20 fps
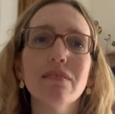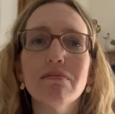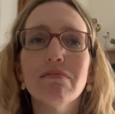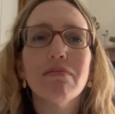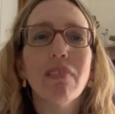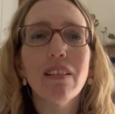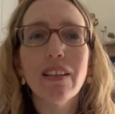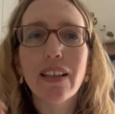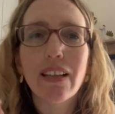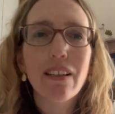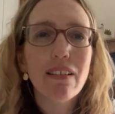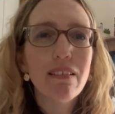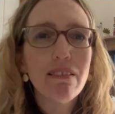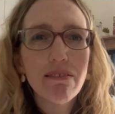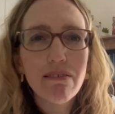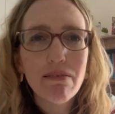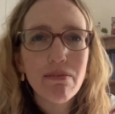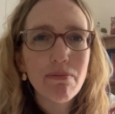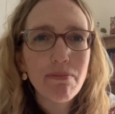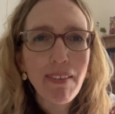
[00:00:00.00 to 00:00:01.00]
I'll link
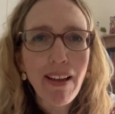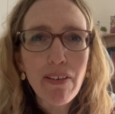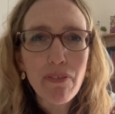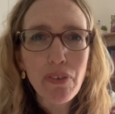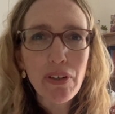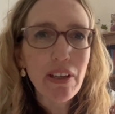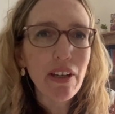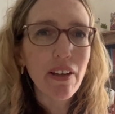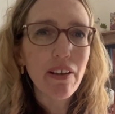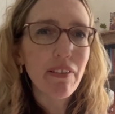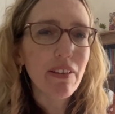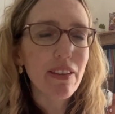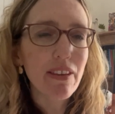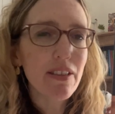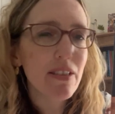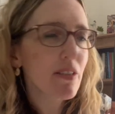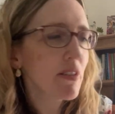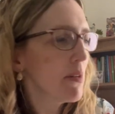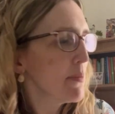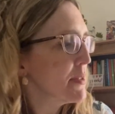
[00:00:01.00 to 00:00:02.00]
that video in the
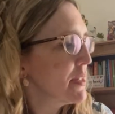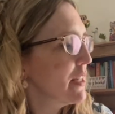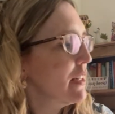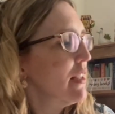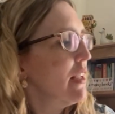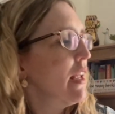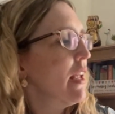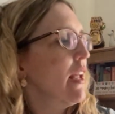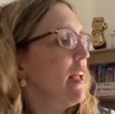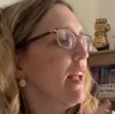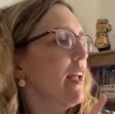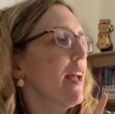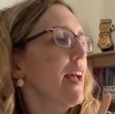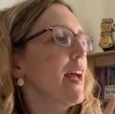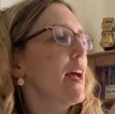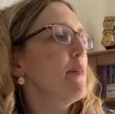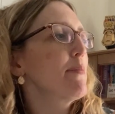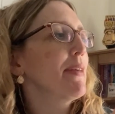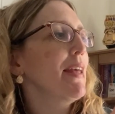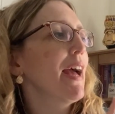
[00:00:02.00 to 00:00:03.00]
description.
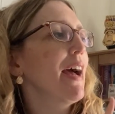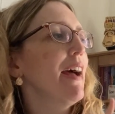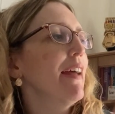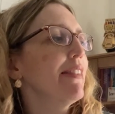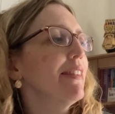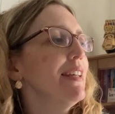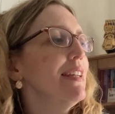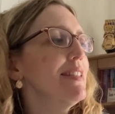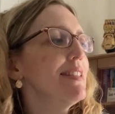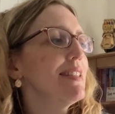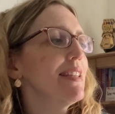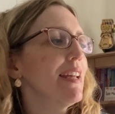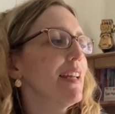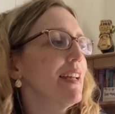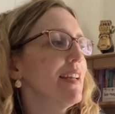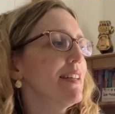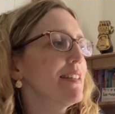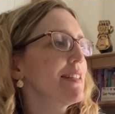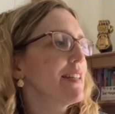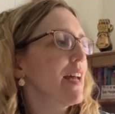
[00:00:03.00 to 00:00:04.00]
And this
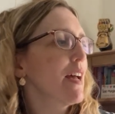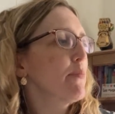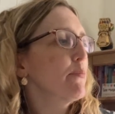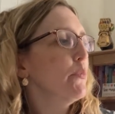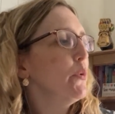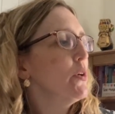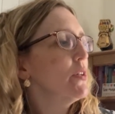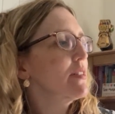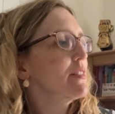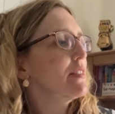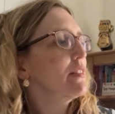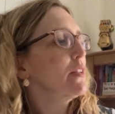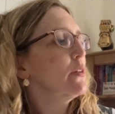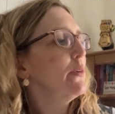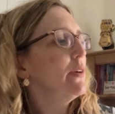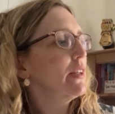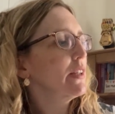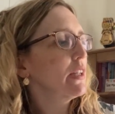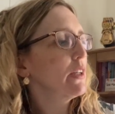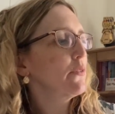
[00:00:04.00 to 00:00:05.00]
is What You
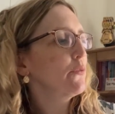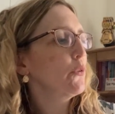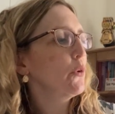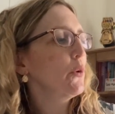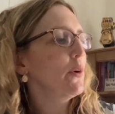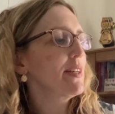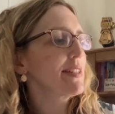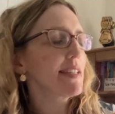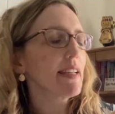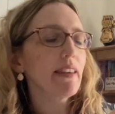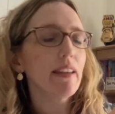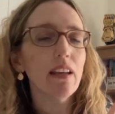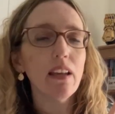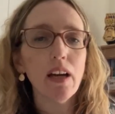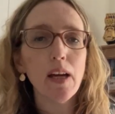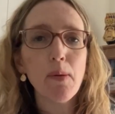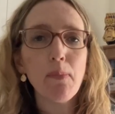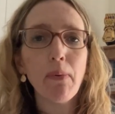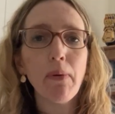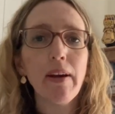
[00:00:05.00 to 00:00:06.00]
Are Looking For Is in the
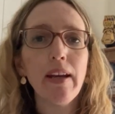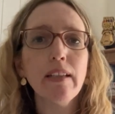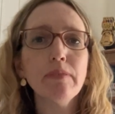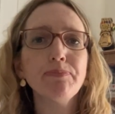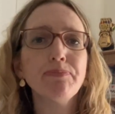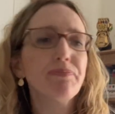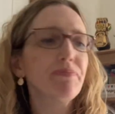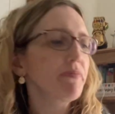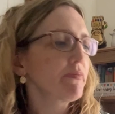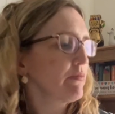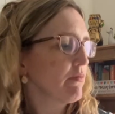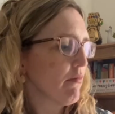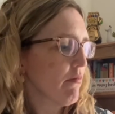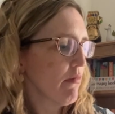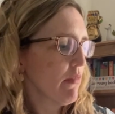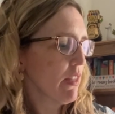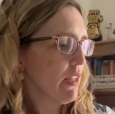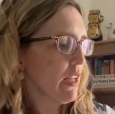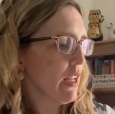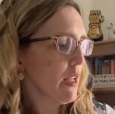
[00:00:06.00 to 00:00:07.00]
Library
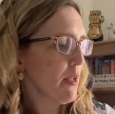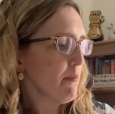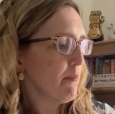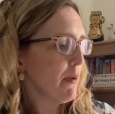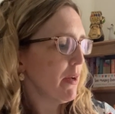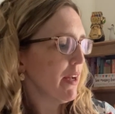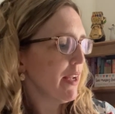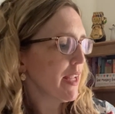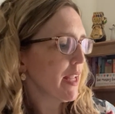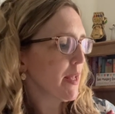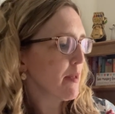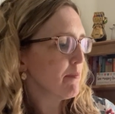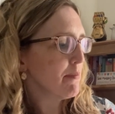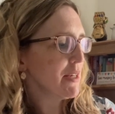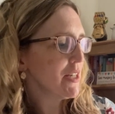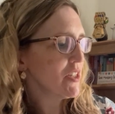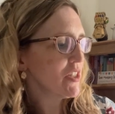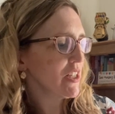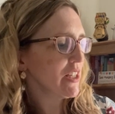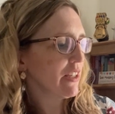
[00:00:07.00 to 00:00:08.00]
by
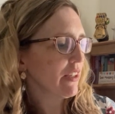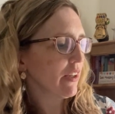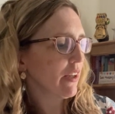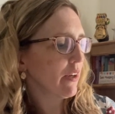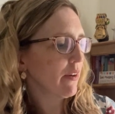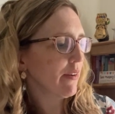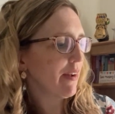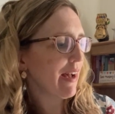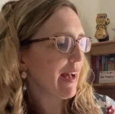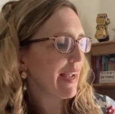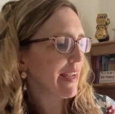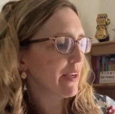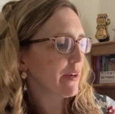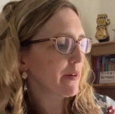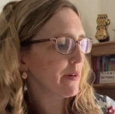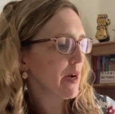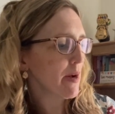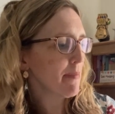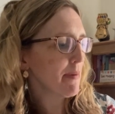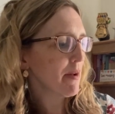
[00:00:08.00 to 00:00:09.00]
Michiko
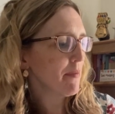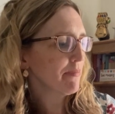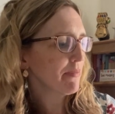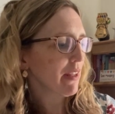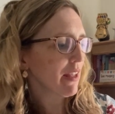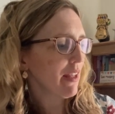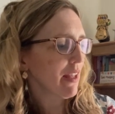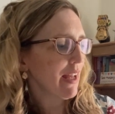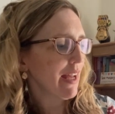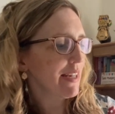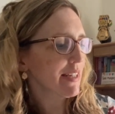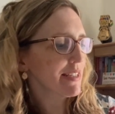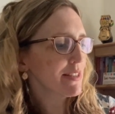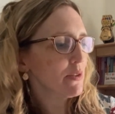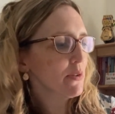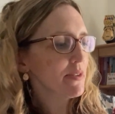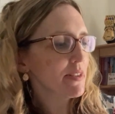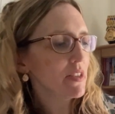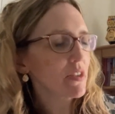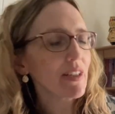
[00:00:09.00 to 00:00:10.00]
Aoyama. And it's
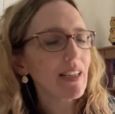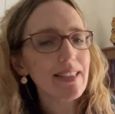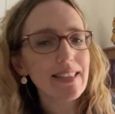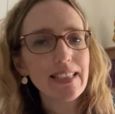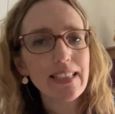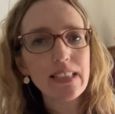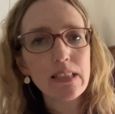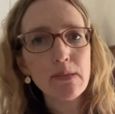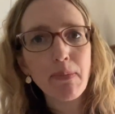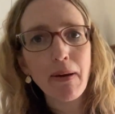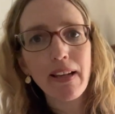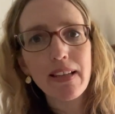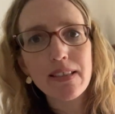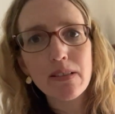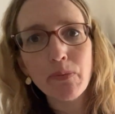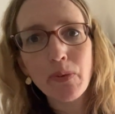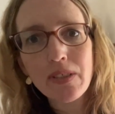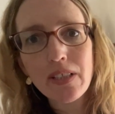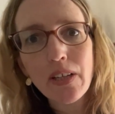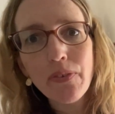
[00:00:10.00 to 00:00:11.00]
also translated by
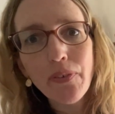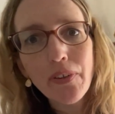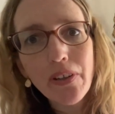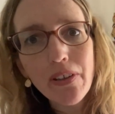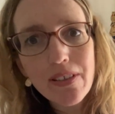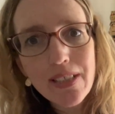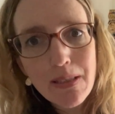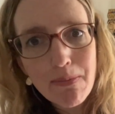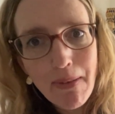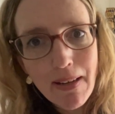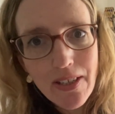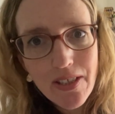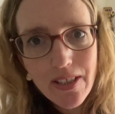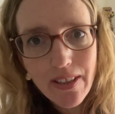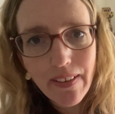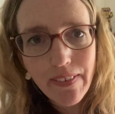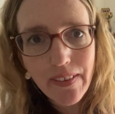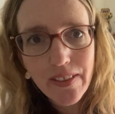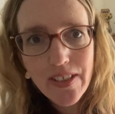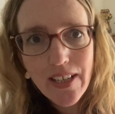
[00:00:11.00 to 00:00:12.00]
Alison Watts. I forgot to mention
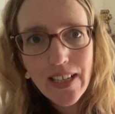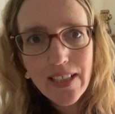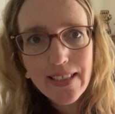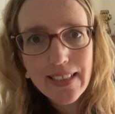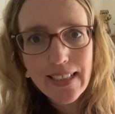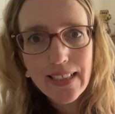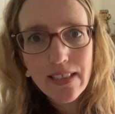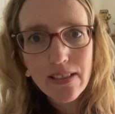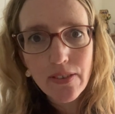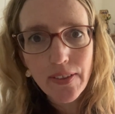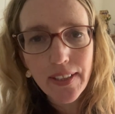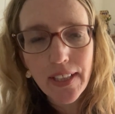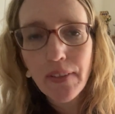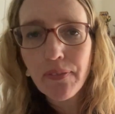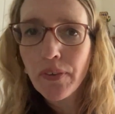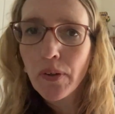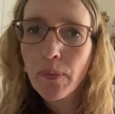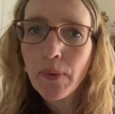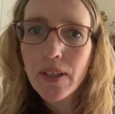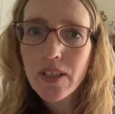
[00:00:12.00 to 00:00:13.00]
that the translator's on the
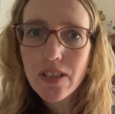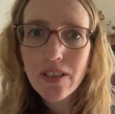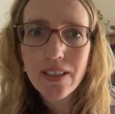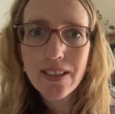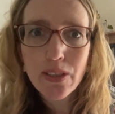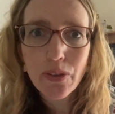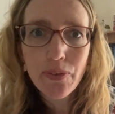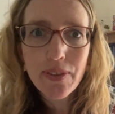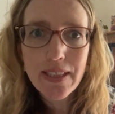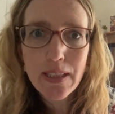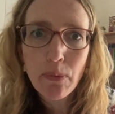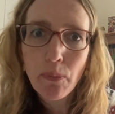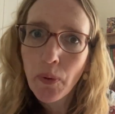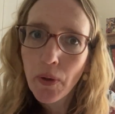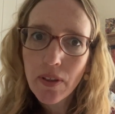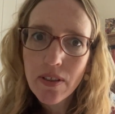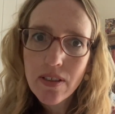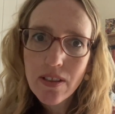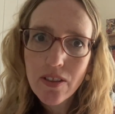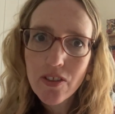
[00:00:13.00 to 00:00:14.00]
cover, which is obviously
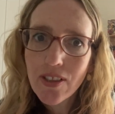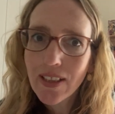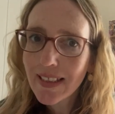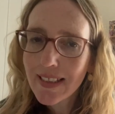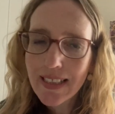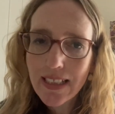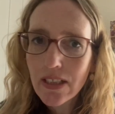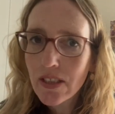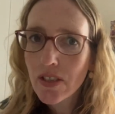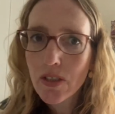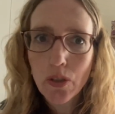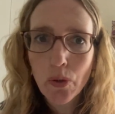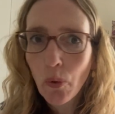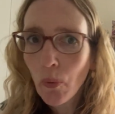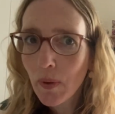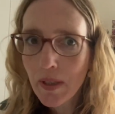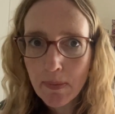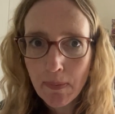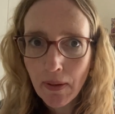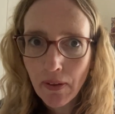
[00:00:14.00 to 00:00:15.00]
what the translator should
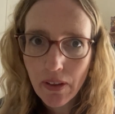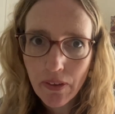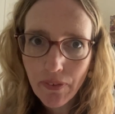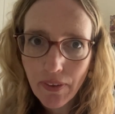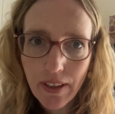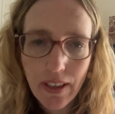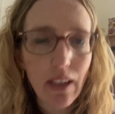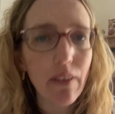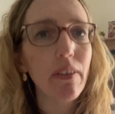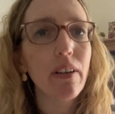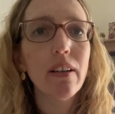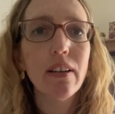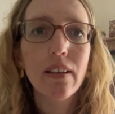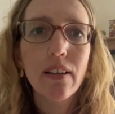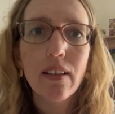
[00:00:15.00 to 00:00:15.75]
always be on the front cover.